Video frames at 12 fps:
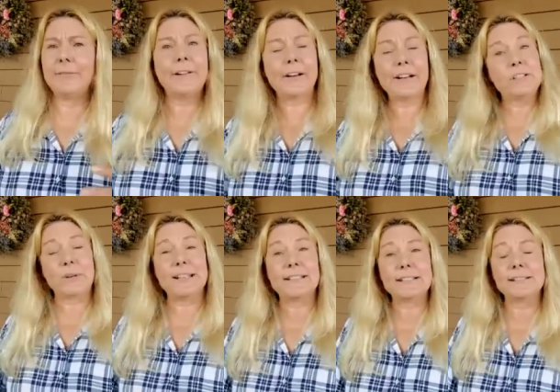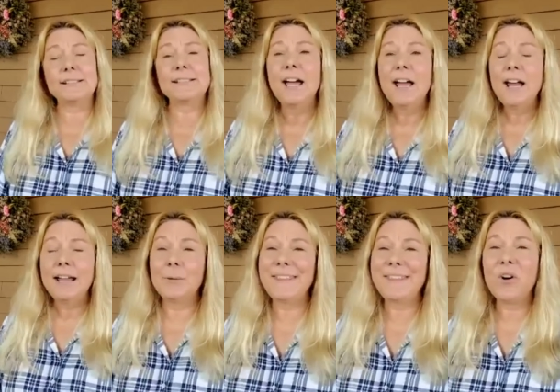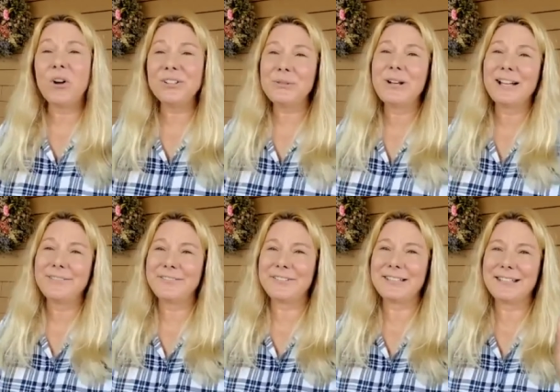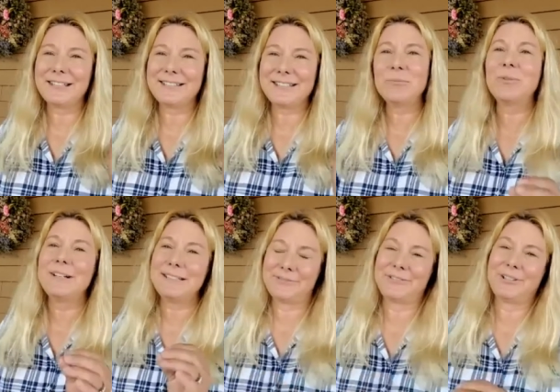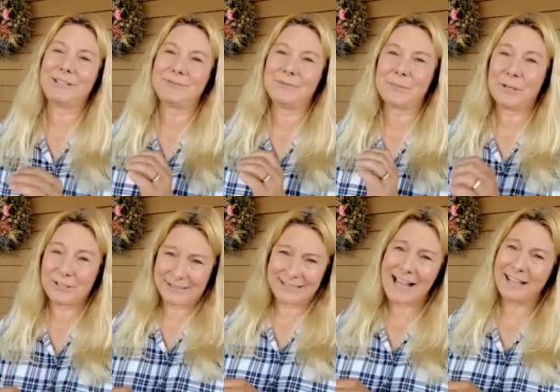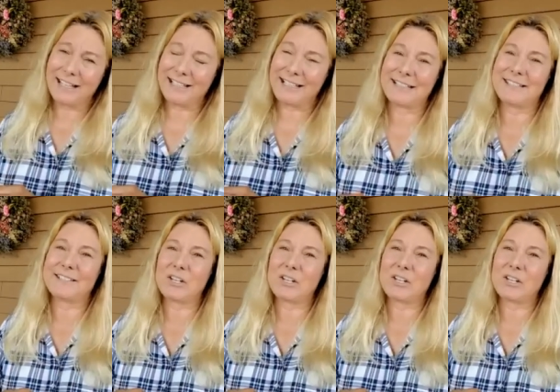various reasons, you know, but they all do have somewhat different personalities.